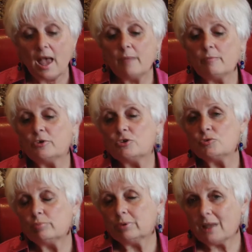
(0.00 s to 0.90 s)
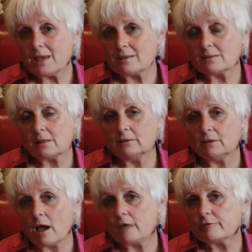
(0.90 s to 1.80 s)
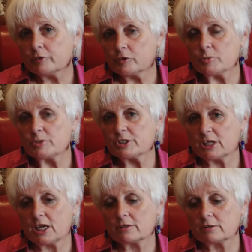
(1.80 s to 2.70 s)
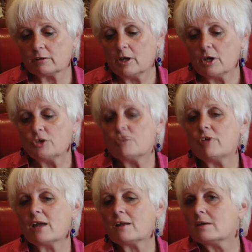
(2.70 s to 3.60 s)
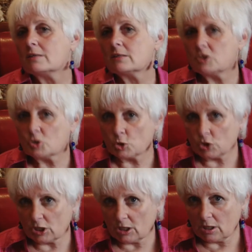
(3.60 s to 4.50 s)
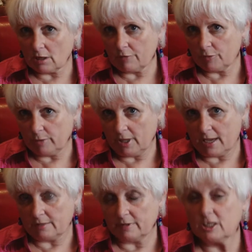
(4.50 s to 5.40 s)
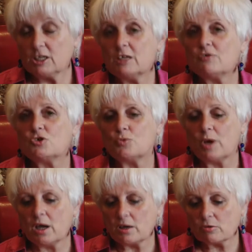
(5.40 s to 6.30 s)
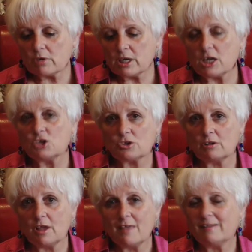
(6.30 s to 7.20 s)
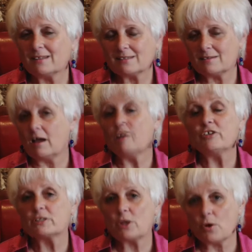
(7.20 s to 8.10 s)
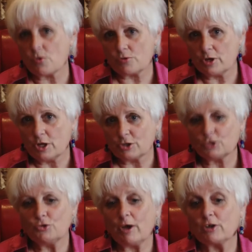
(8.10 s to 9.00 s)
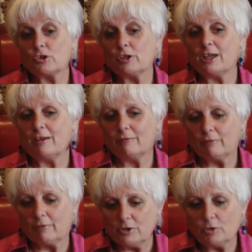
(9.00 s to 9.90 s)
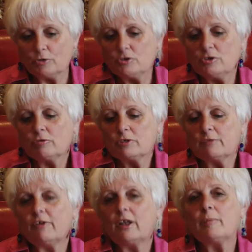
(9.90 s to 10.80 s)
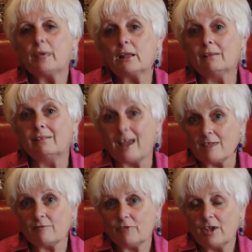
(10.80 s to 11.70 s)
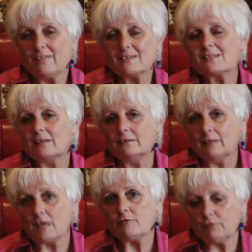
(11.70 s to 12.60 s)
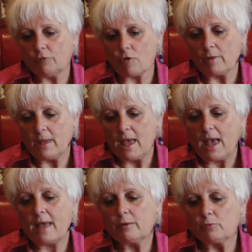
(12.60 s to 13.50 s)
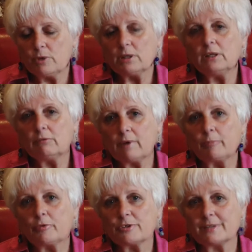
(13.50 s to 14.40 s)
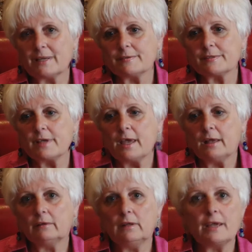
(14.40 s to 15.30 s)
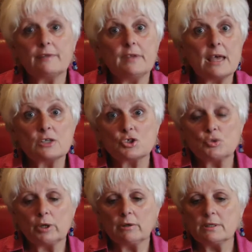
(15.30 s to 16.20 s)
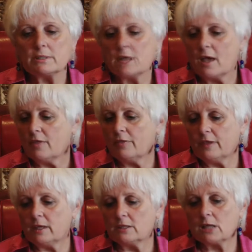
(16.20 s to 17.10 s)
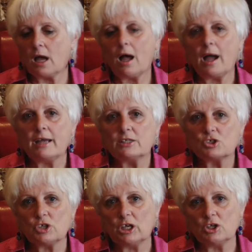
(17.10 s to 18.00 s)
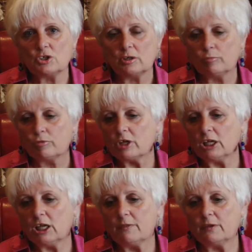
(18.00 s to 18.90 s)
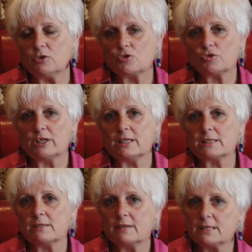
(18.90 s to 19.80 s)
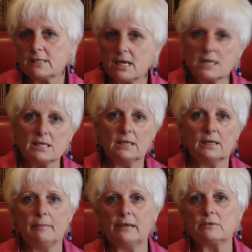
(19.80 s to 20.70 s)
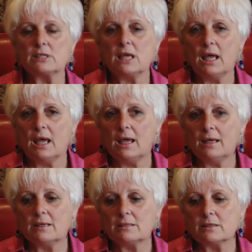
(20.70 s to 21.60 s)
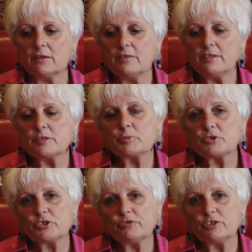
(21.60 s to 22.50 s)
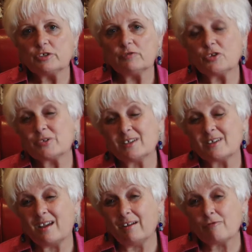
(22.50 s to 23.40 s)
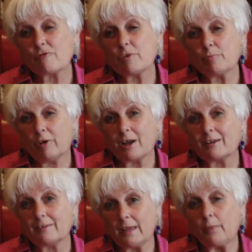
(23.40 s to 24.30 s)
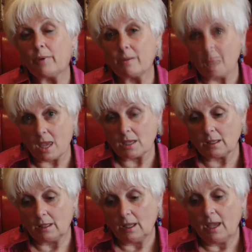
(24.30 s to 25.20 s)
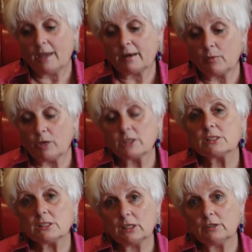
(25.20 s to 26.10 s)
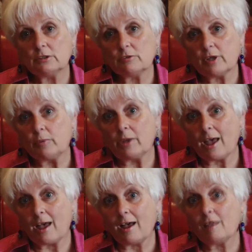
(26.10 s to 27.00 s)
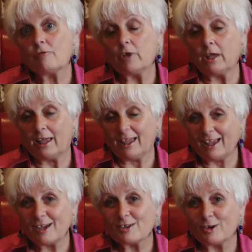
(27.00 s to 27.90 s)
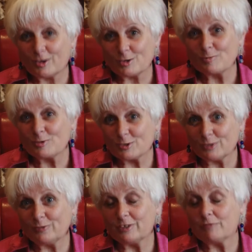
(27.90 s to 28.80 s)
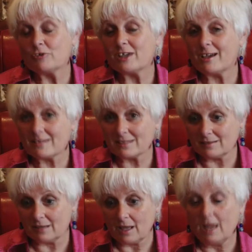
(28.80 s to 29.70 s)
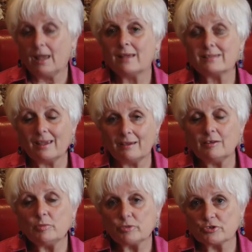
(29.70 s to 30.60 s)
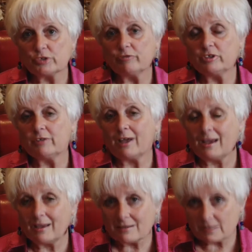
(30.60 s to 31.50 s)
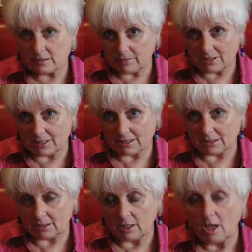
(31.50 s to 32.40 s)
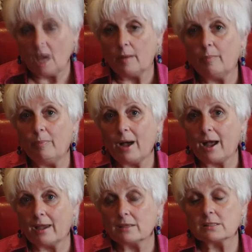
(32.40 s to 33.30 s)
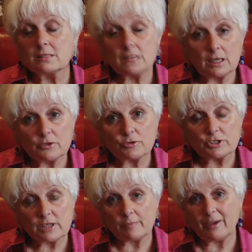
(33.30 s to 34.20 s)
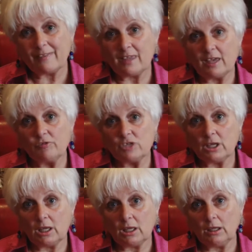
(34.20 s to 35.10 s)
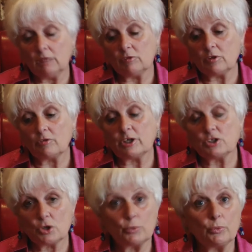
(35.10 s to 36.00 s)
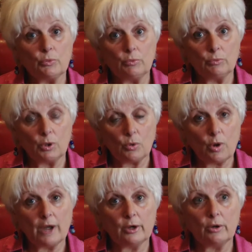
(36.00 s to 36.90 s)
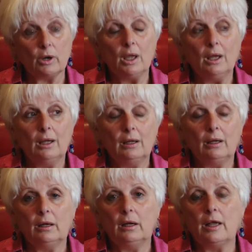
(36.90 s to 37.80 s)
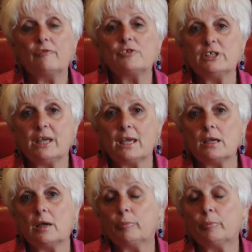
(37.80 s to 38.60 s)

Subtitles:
And when you blend a lot of herbs together, you get a synergy of the blend that gives you a creation that's of its own. So you actually, you're developing a life. This is a life form, and it really represents, like the estuaries, the tides changing, bringing in the nutrients and then taking them out. And this preservative goes into every product that we make. And I want to tell you that we have had our preservative tested, as any preservative has to be tested, by standards set by the FDA, even though they don't require FDA